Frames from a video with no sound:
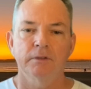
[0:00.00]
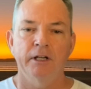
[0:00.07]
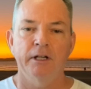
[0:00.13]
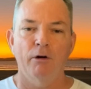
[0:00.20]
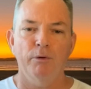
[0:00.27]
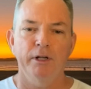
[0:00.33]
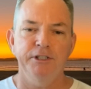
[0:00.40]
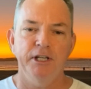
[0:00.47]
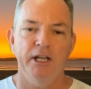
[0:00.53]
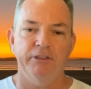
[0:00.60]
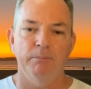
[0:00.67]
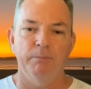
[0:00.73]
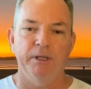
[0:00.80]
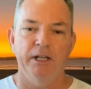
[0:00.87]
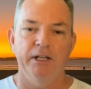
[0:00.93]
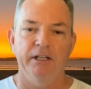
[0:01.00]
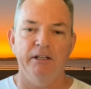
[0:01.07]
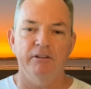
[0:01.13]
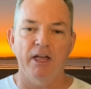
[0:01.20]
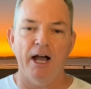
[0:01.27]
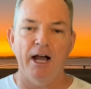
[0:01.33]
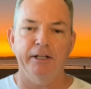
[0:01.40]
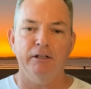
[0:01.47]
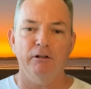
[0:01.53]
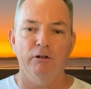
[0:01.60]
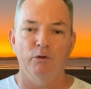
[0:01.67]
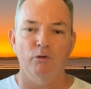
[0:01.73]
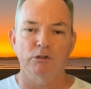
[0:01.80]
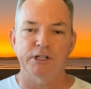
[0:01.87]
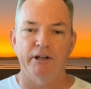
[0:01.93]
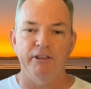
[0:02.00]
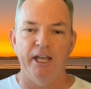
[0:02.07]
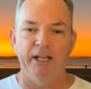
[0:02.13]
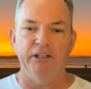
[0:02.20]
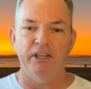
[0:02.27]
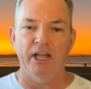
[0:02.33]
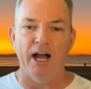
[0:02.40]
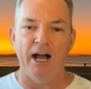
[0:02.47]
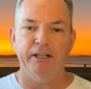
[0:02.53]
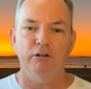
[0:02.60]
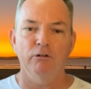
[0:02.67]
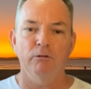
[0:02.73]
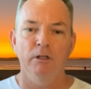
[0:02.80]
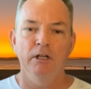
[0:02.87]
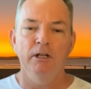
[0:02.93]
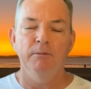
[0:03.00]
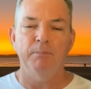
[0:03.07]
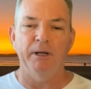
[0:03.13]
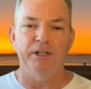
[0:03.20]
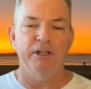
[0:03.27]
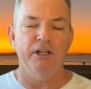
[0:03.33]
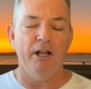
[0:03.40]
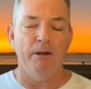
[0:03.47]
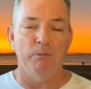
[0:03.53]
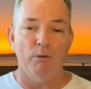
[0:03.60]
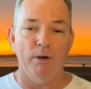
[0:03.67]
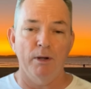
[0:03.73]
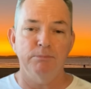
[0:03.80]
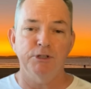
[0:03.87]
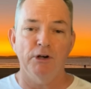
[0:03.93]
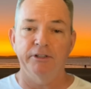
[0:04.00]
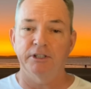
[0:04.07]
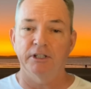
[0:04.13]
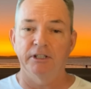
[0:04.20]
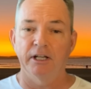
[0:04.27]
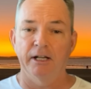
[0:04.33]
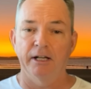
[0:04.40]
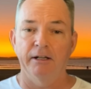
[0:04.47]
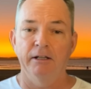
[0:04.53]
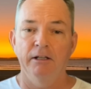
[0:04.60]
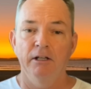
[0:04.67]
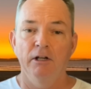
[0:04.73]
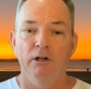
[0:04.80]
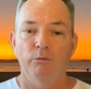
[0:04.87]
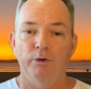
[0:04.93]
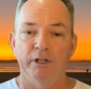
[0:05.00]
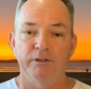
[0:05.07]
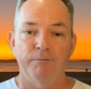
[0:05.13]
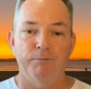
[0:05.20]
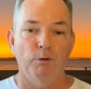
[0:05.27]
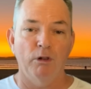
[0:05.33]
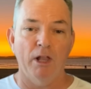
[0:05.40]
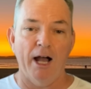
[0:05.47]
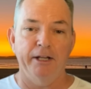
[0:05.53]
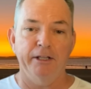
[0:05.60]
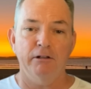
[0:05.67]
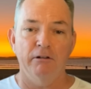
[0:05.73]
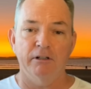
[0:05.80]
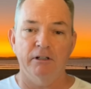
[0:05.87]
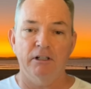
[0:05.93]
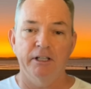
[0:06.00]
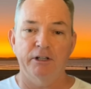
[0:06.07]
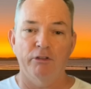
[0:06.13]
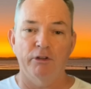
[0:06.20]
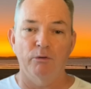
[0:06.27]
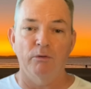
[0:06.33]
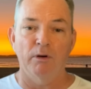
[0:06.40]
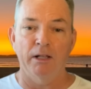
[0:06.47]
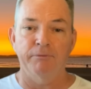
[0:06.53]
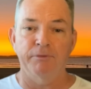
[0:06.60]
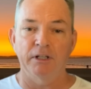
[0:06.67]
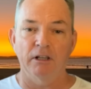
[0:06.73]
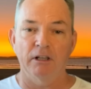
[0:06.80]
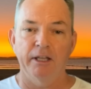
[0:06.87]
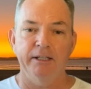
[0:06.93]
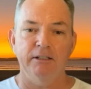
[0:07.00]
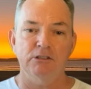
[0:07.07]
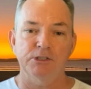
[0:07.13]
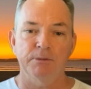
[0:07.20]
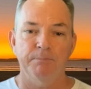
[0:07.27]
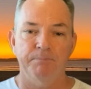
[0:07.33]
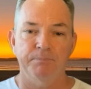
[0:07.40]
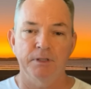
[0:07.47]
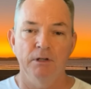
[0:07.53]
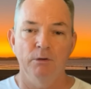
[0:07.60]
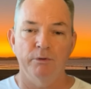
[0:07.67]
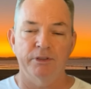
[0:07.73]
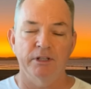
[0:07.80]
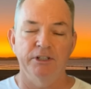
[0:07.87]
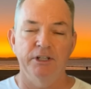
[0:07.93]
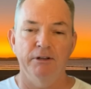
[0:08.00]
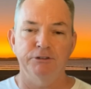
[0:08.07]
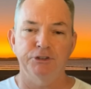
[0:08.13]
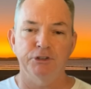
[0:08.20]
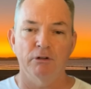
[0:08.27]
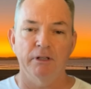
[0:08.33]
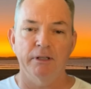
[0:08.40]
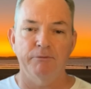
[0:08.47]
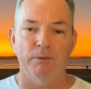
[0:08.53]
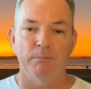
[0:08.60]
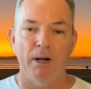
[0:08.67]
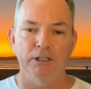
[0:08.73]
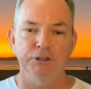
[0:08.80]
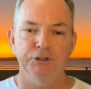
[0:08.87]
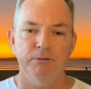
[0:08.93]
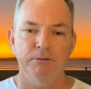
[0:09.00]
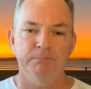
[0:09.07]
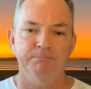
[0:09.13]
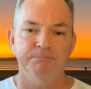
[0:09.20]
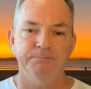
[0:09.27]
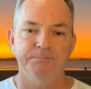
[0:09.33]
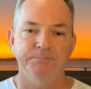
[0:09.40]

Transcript: And I'll read you out the beginning of the article and also the end of the article, but you can go to my website and read the full article and click on the relevant links with additional information.